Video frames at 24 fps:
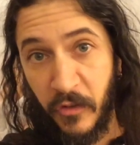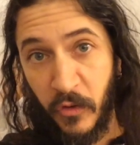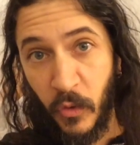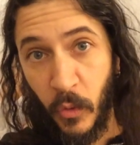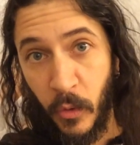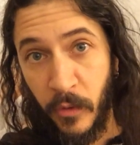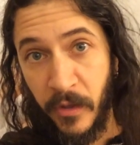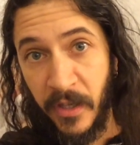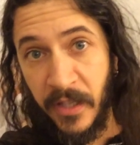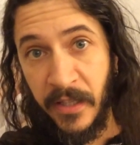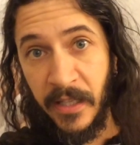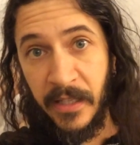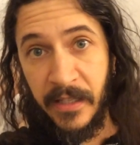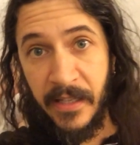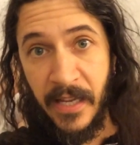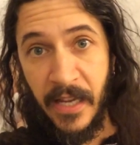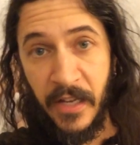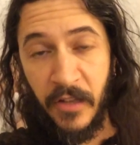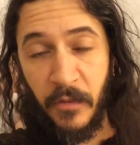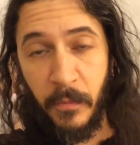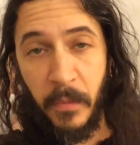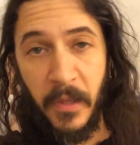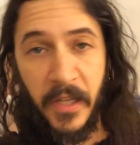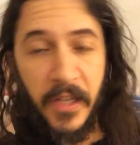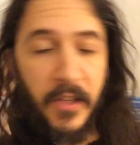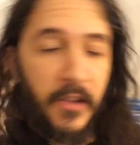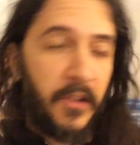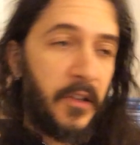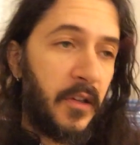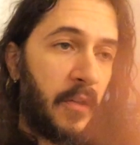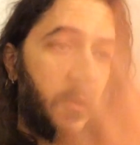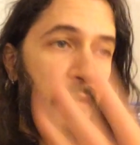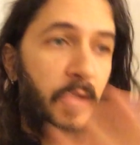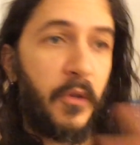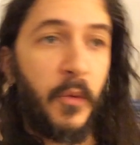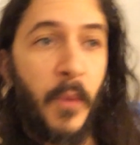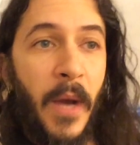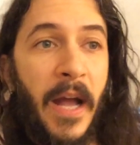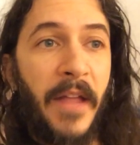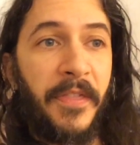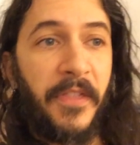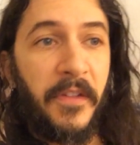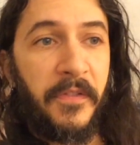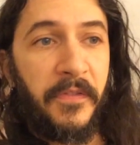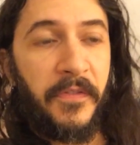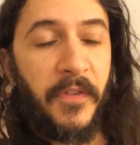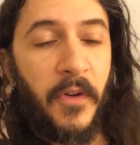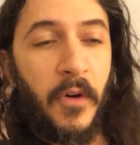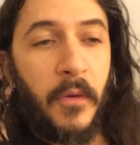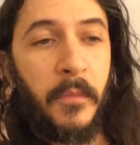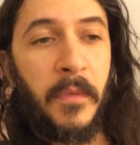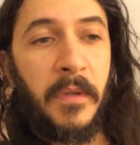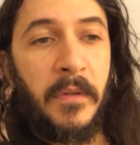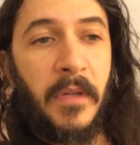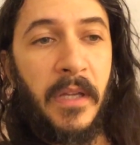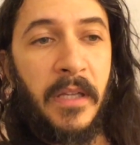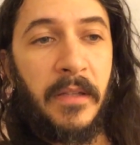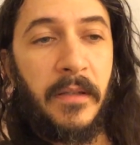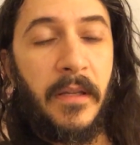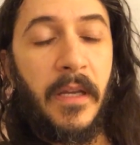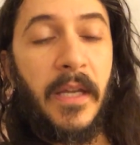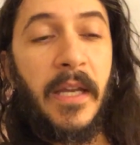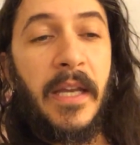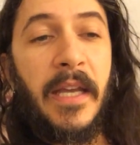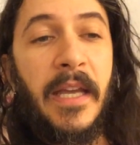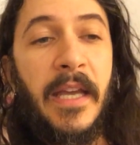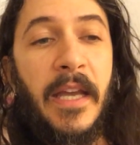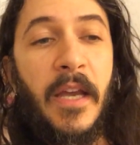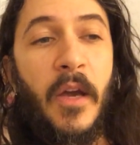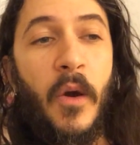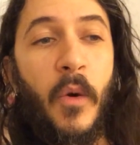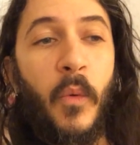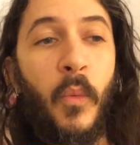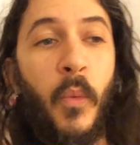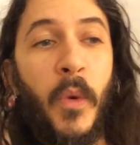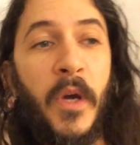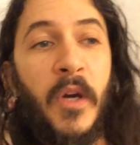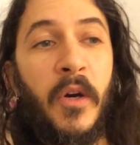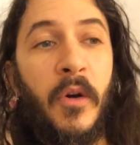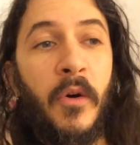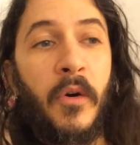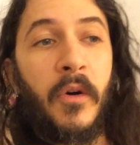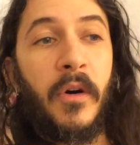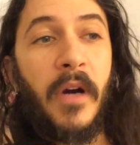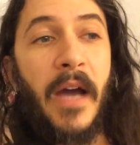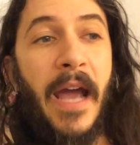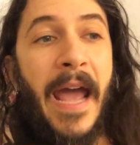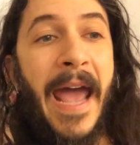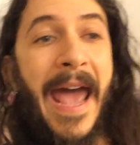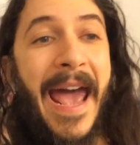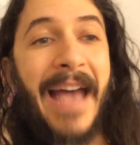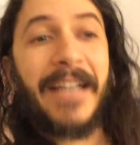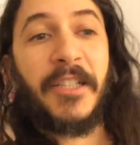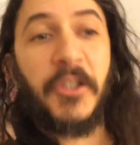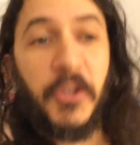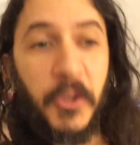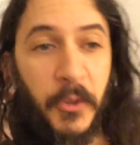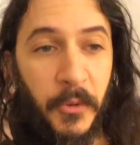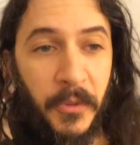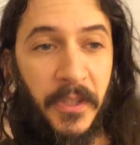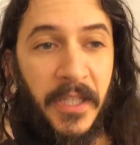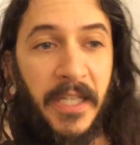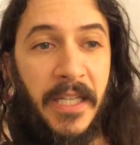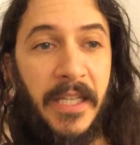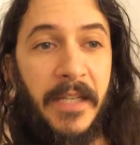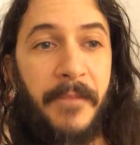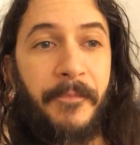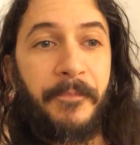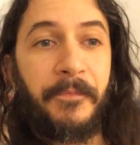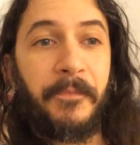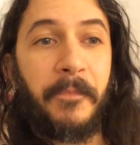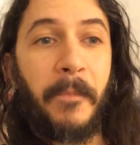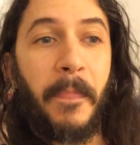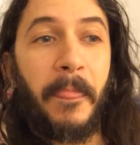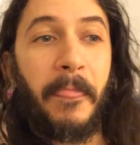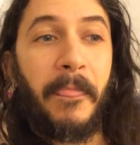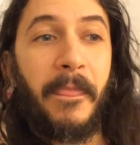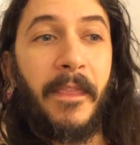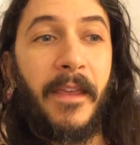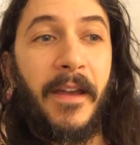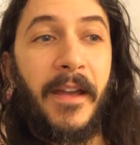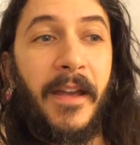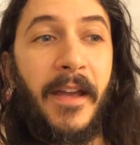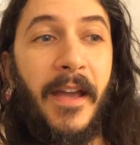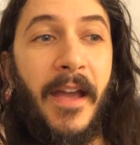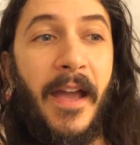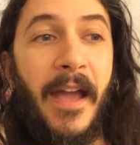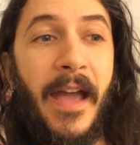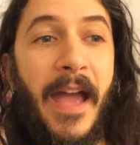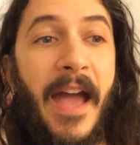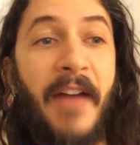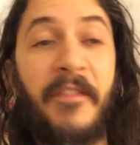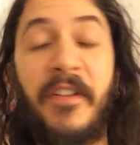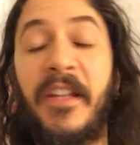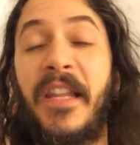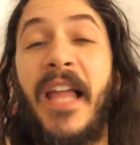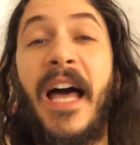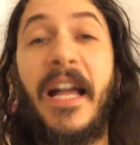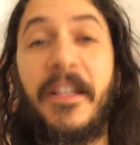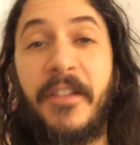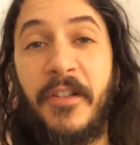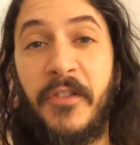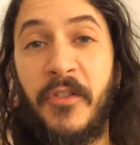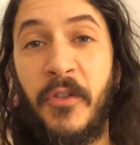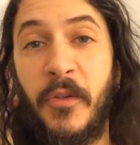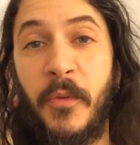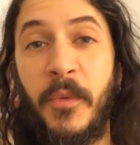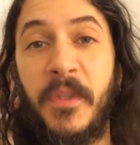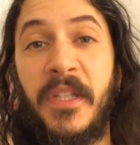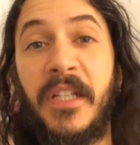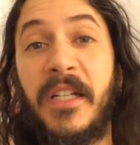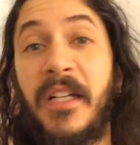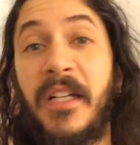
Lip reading: story that takes place, throughout the film, and will actually have a lot to do with